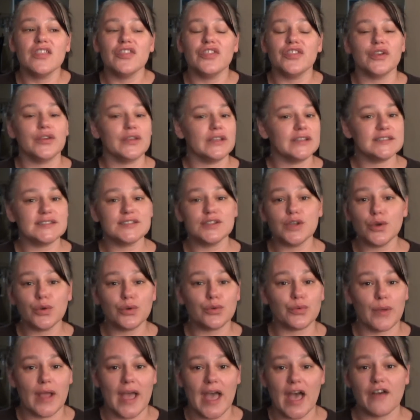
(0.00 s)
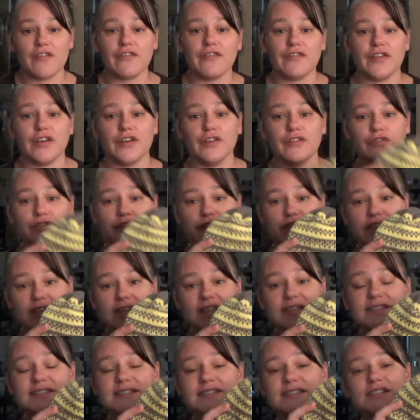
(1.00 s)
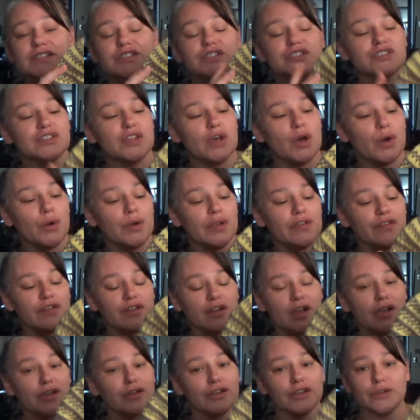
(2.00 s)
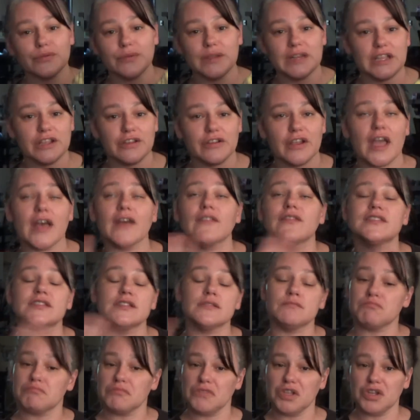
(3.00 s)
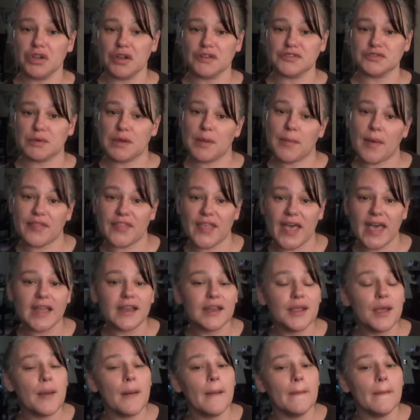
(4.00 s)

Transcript: There is no graph for this, so if you're not good at reading graphs, you don't have to worry about that.